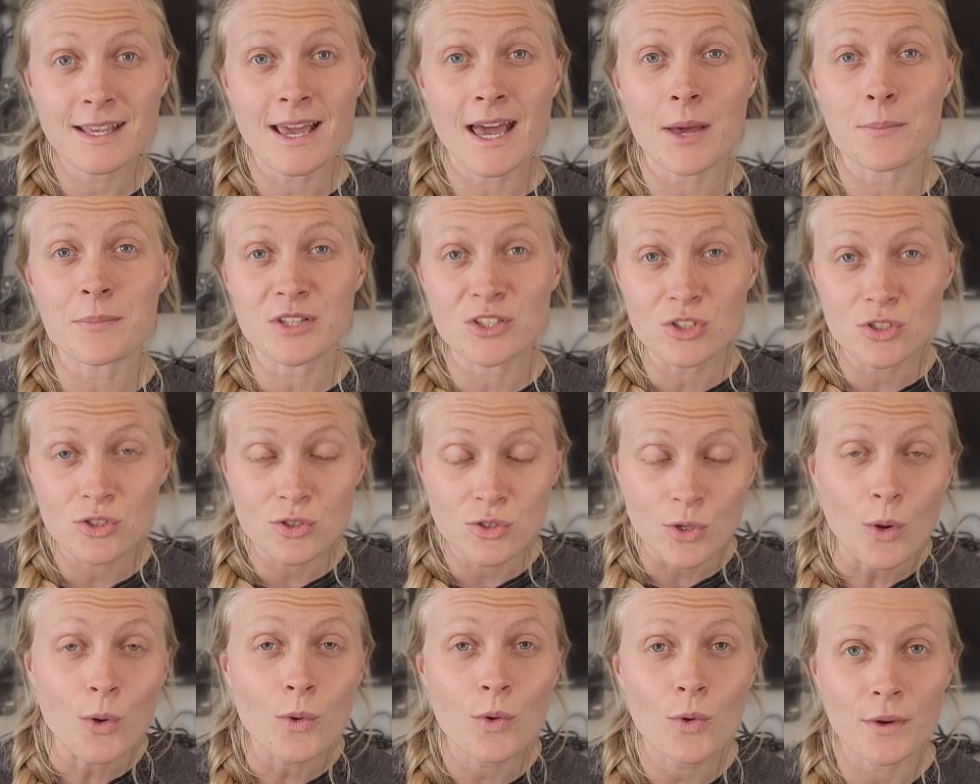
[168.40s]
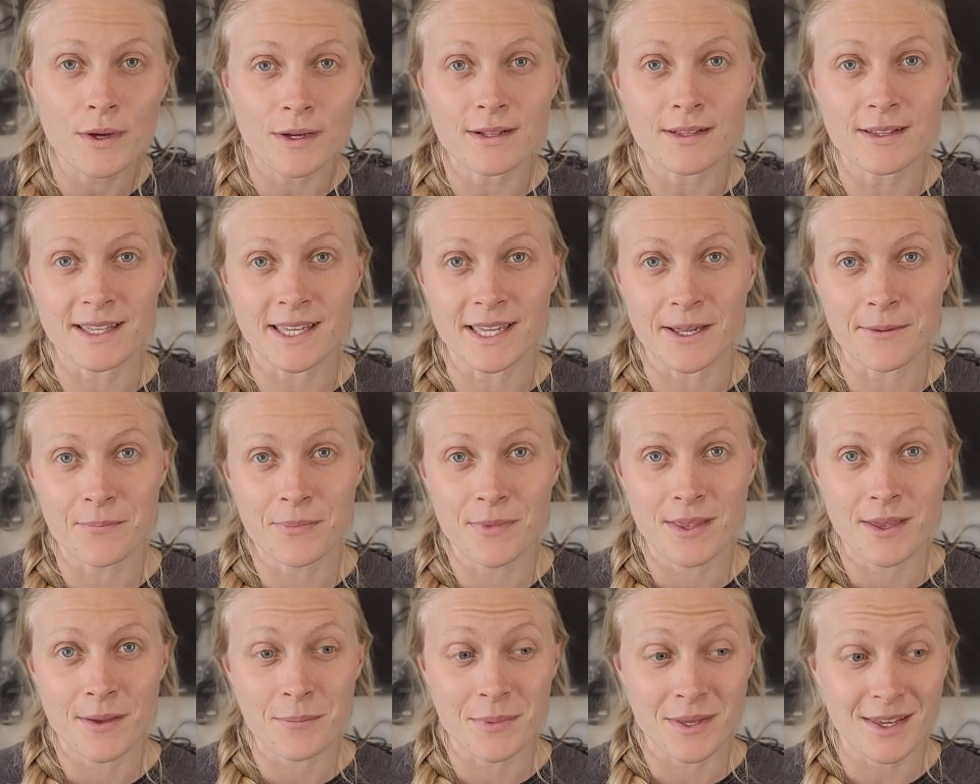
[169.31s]
happen so quickly
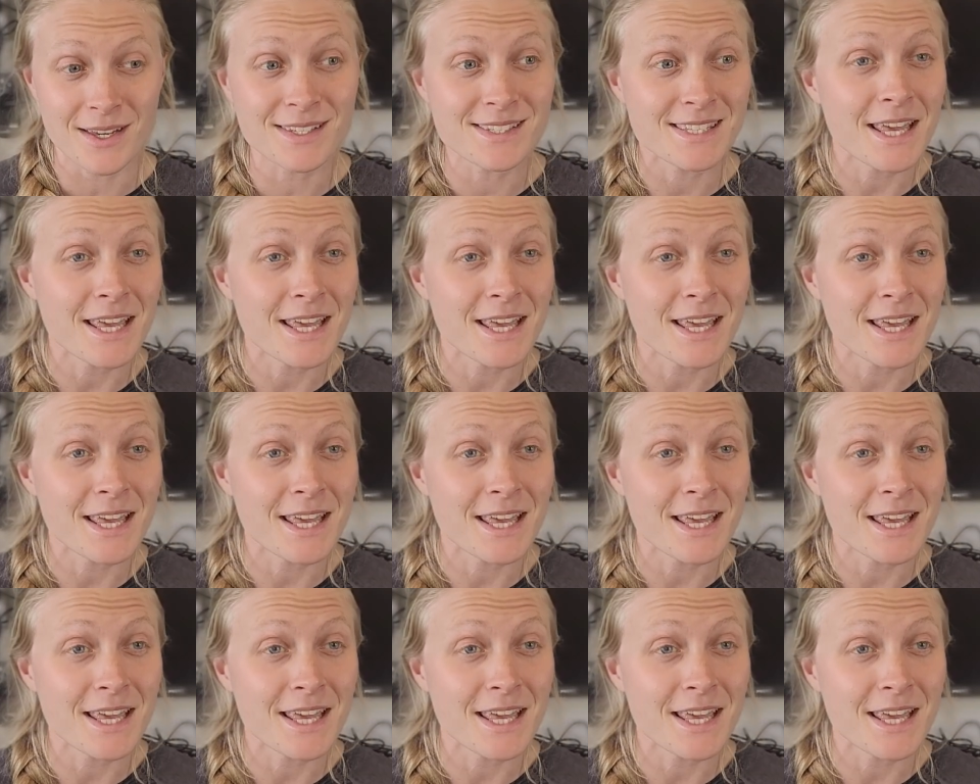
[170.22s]
because